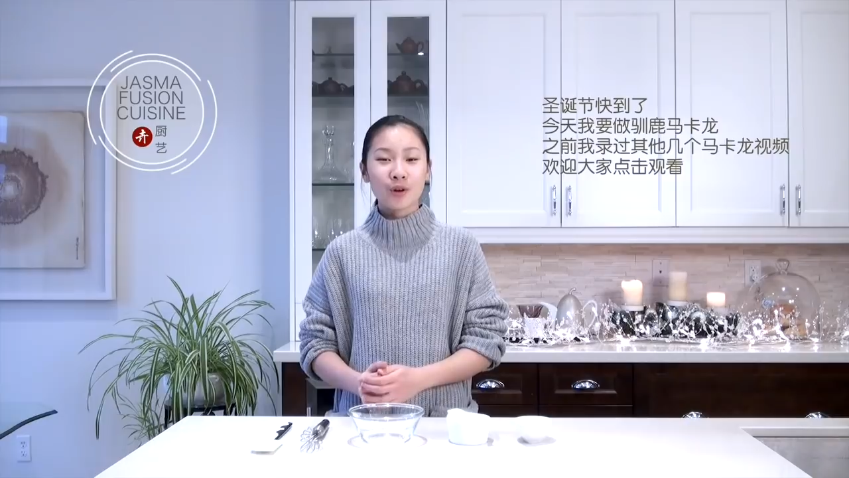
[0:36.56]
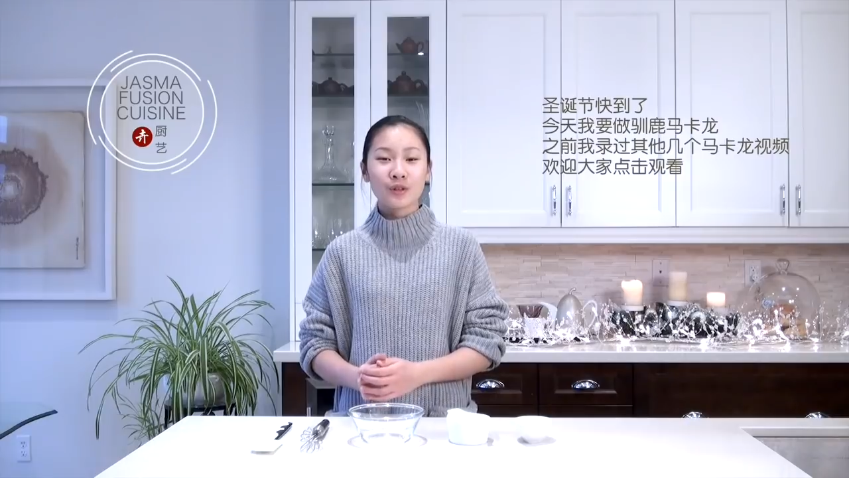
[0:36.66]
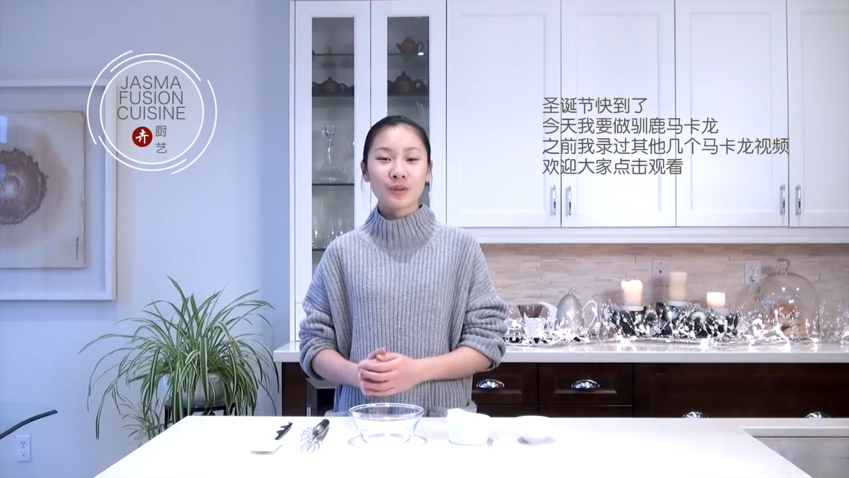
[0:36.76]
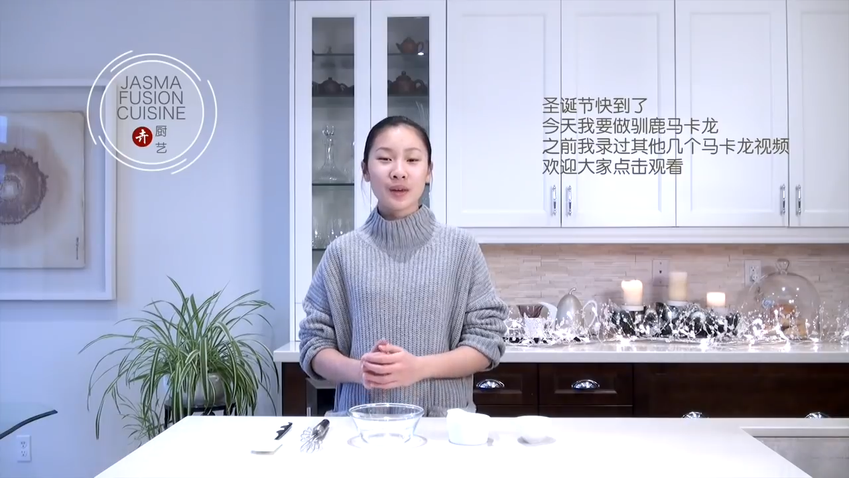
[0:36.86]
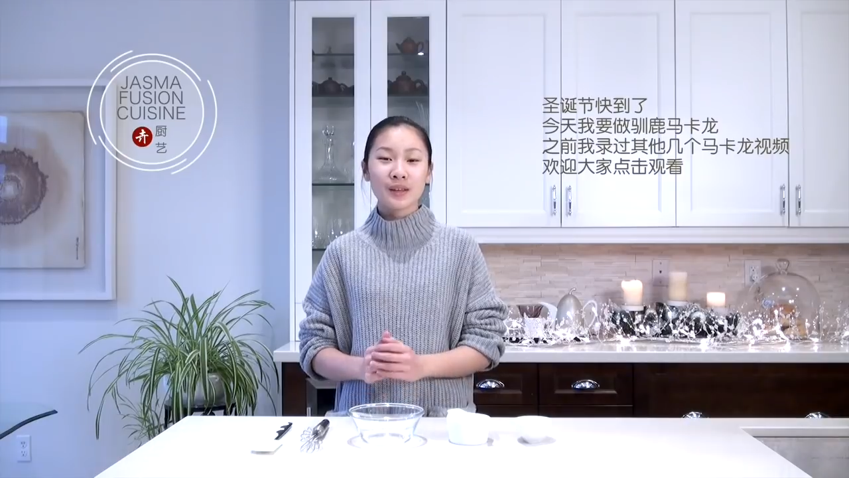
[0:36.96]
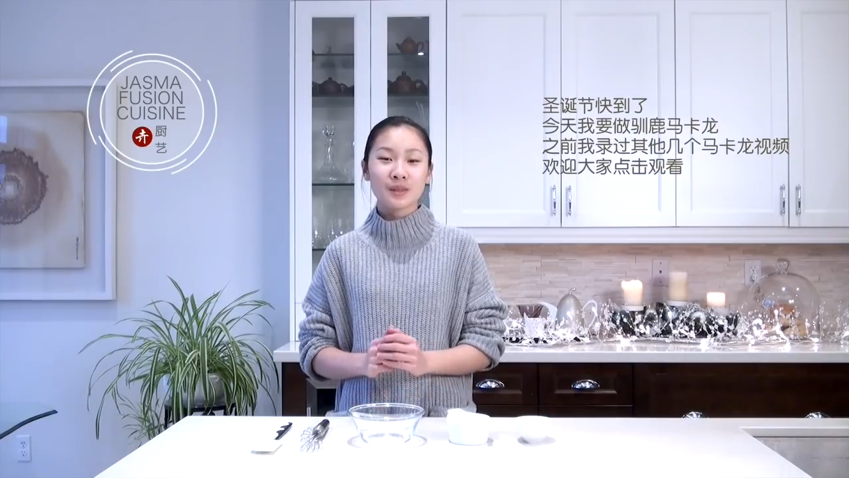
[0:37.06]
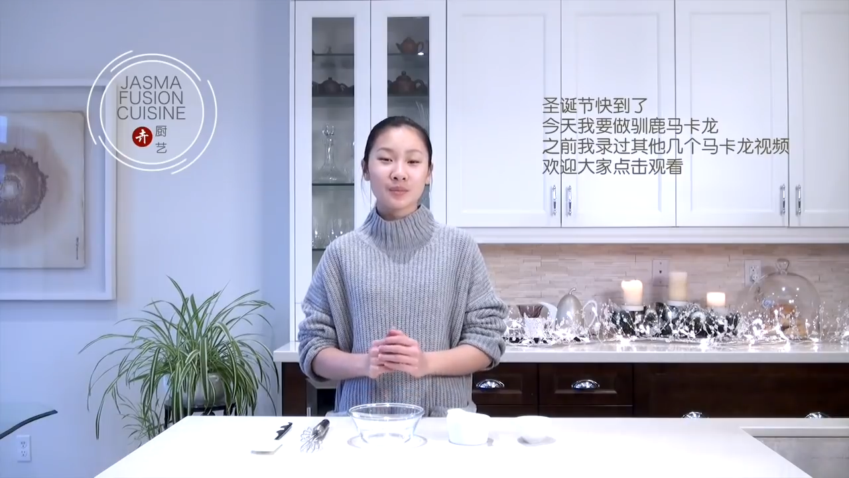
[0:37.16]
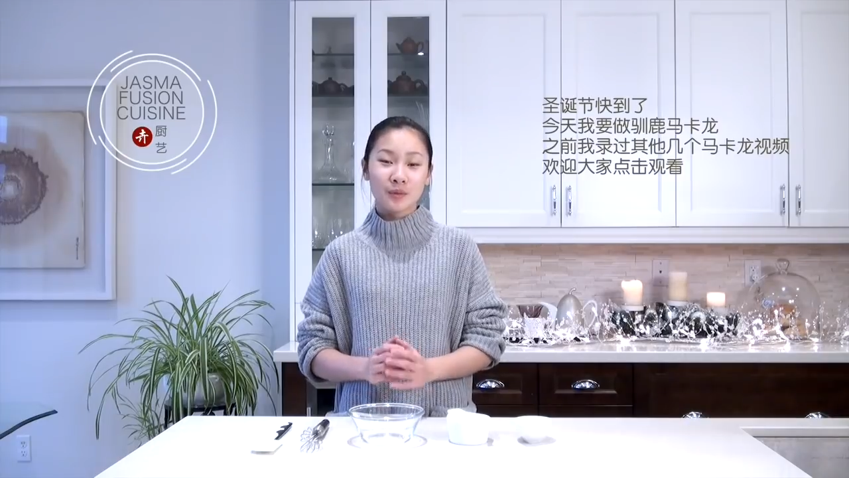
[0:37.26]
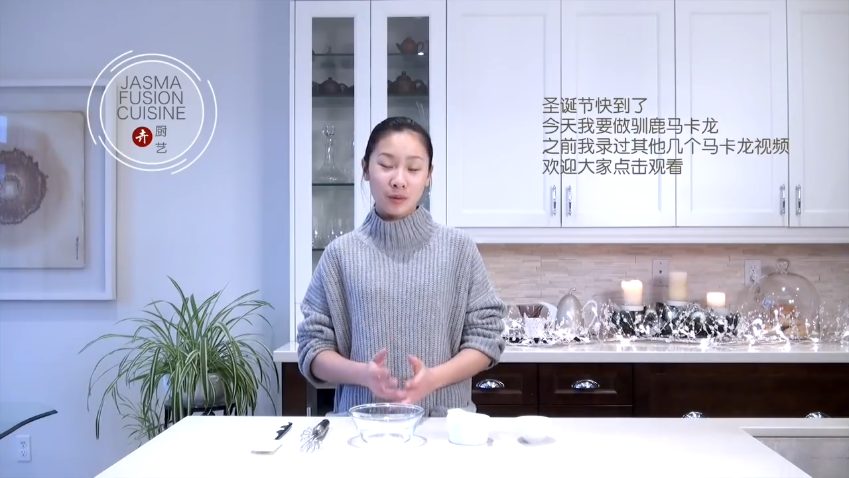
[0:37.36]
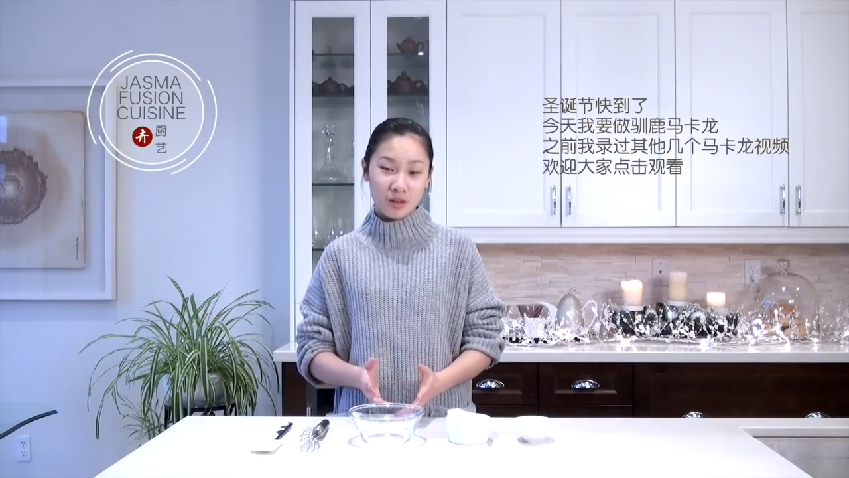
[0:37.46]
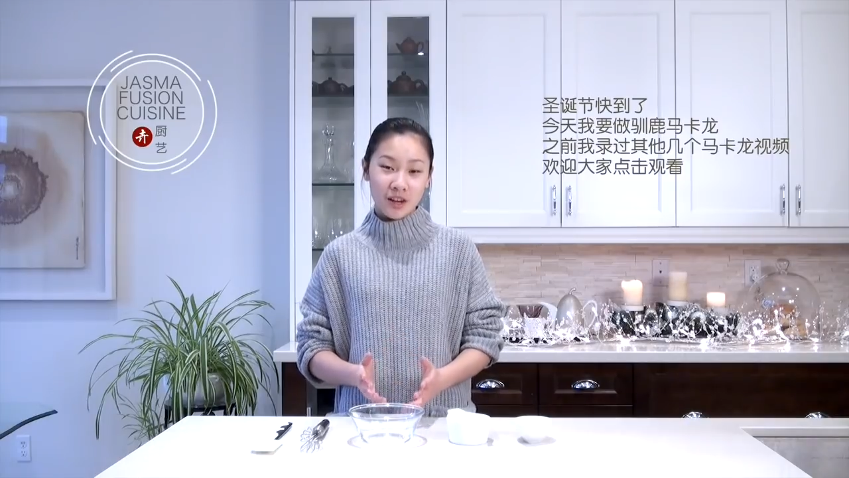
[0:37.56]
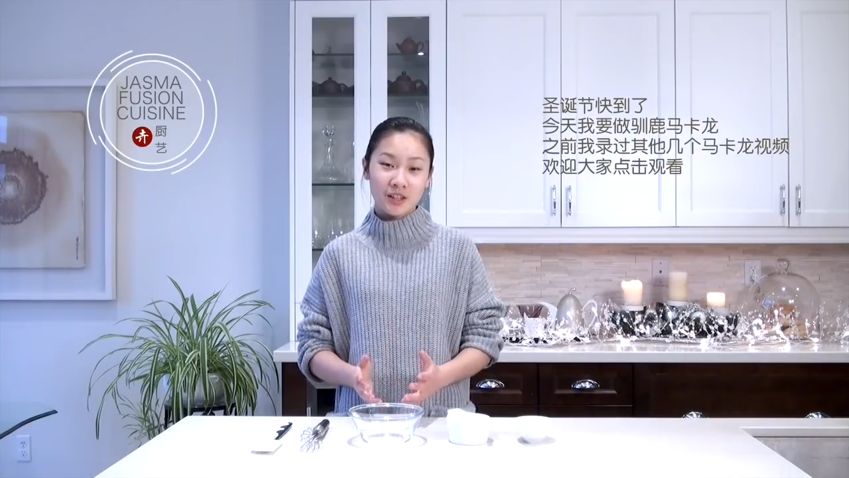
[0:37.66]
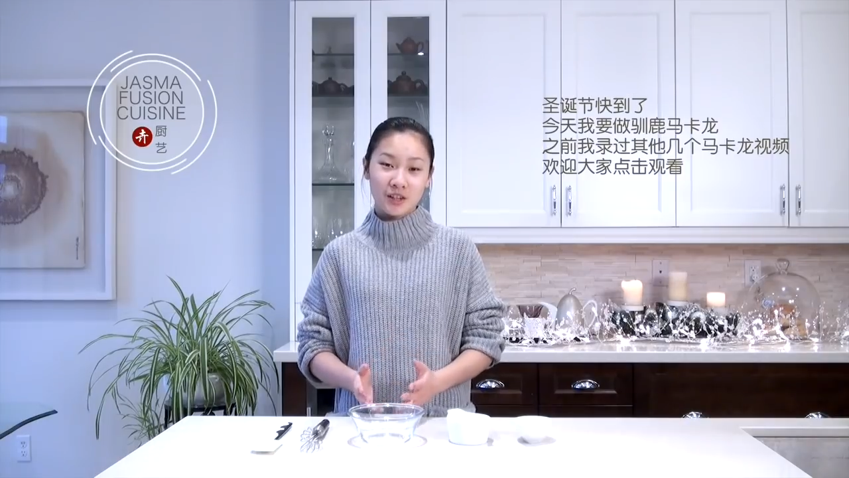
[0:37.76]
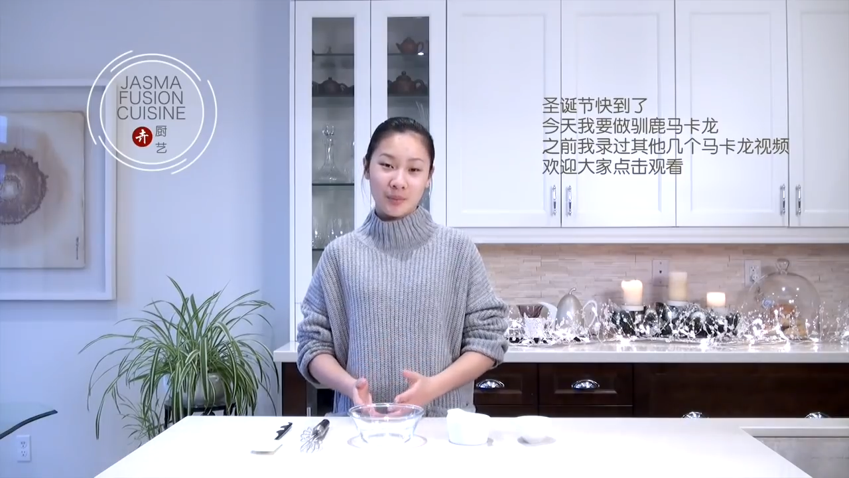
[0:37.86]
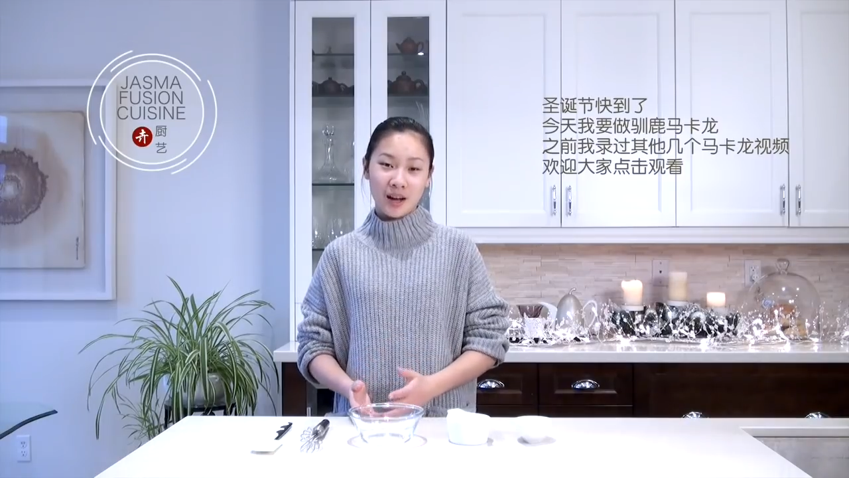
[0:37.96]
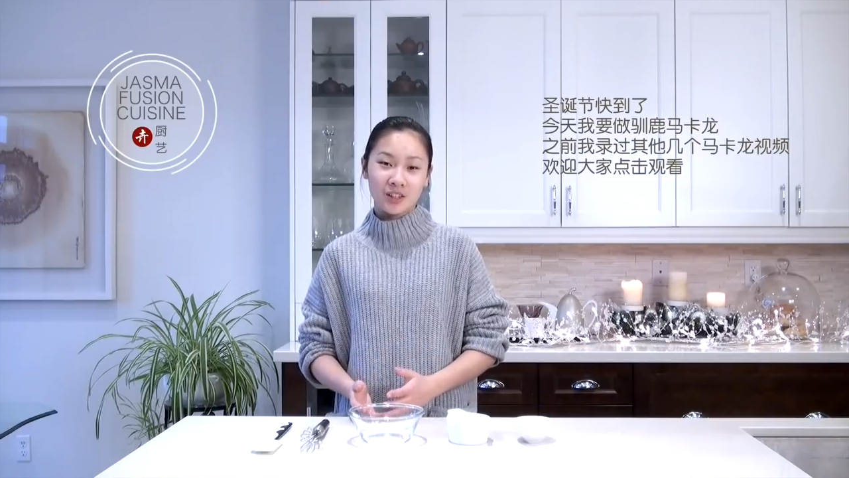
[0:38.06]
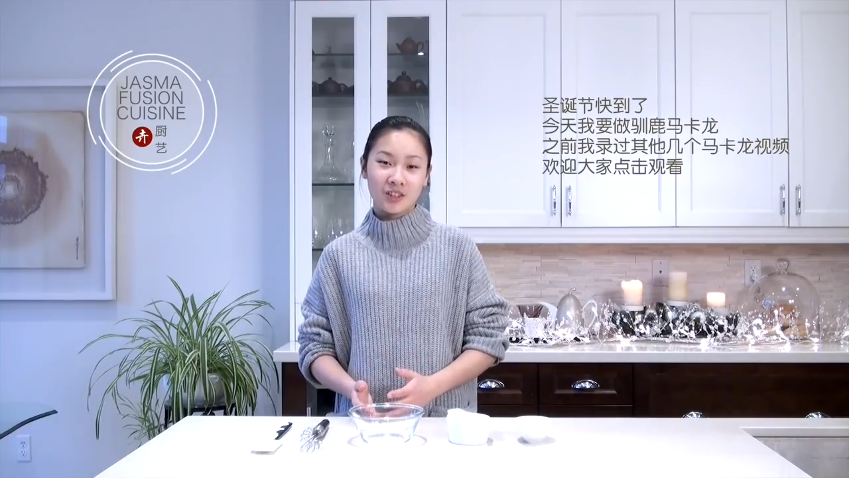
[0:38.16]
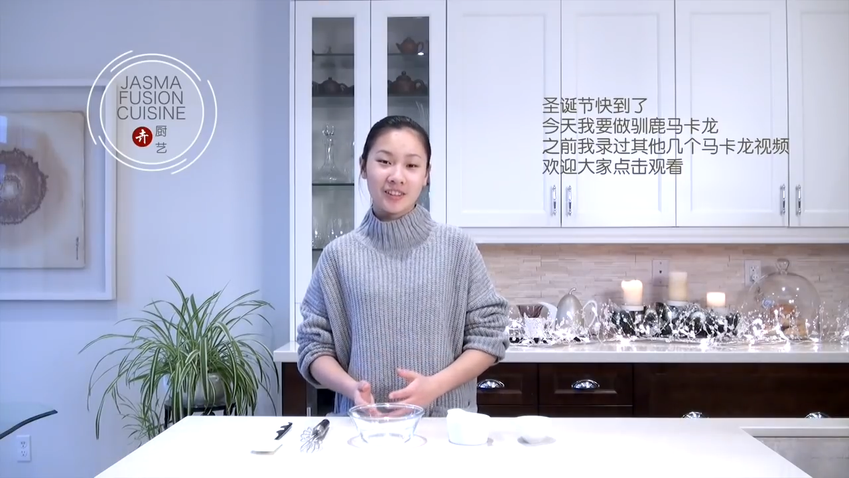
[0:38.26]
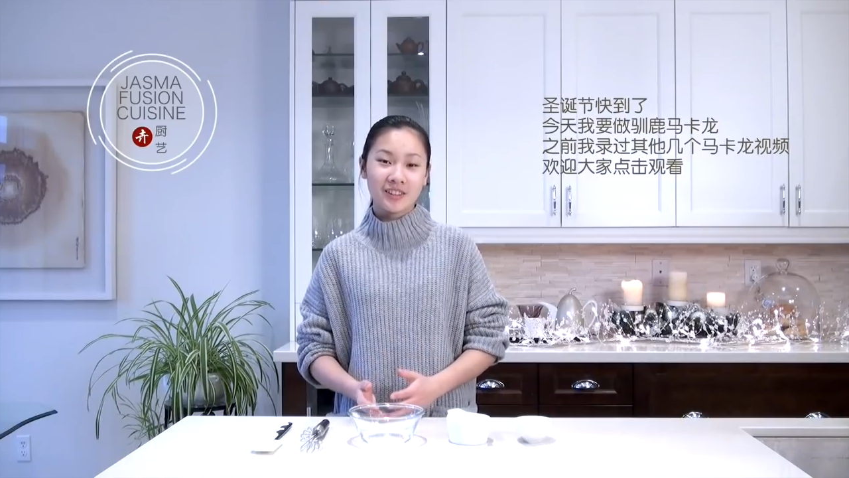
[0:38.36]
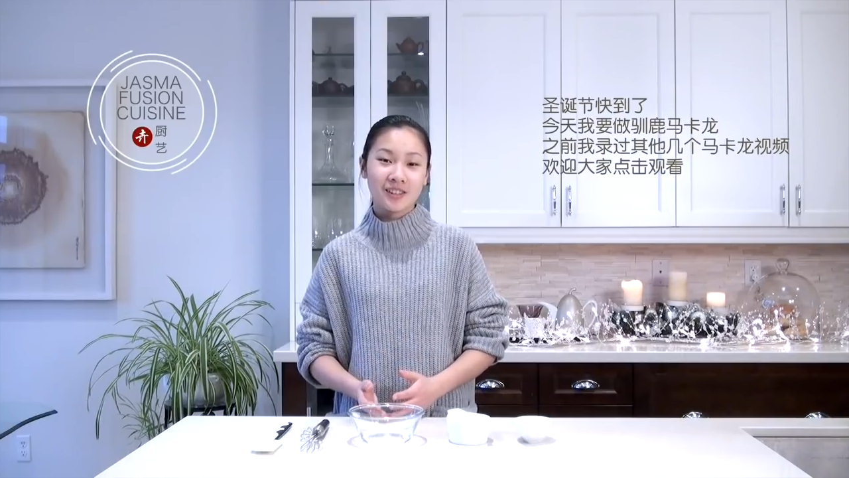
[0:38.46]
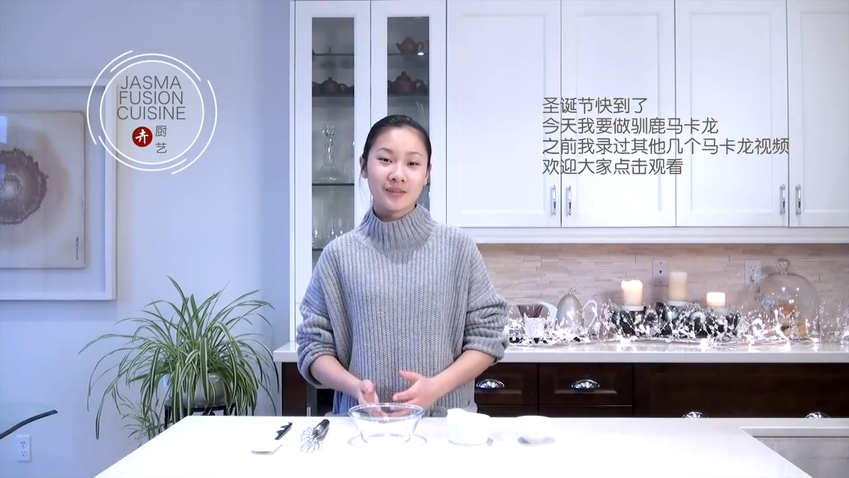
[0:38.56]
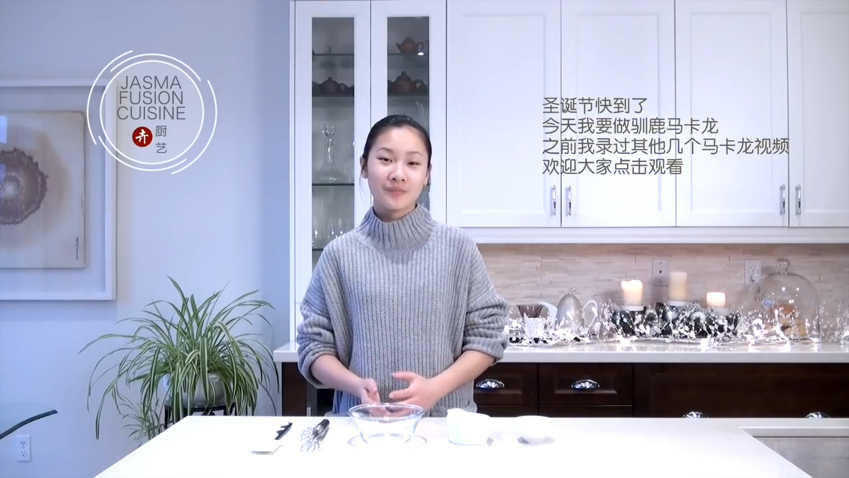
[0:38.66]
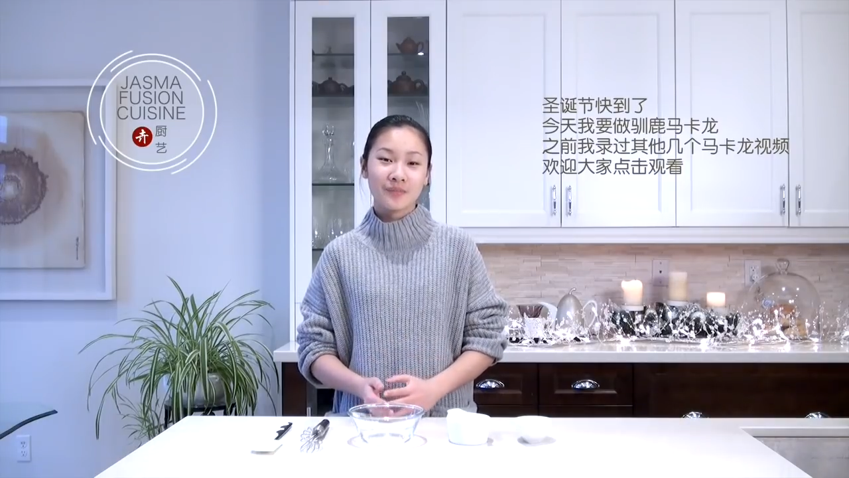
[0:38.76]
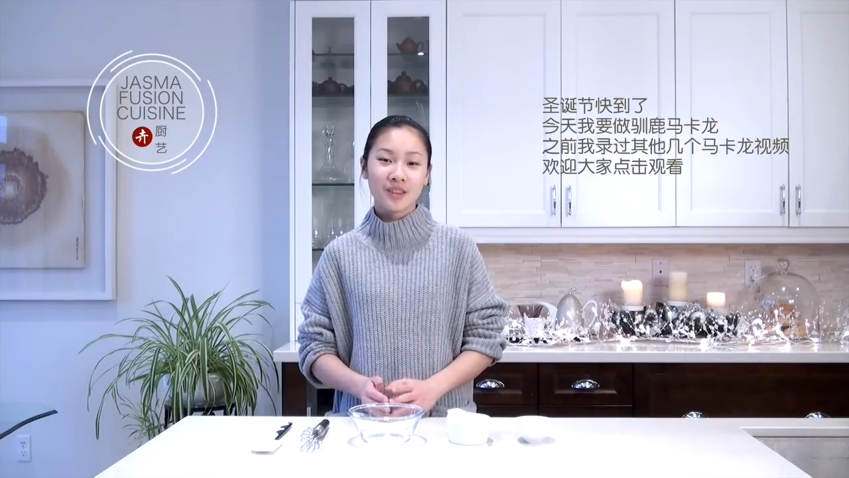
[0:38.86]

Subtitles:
going to make some reindeer macarons.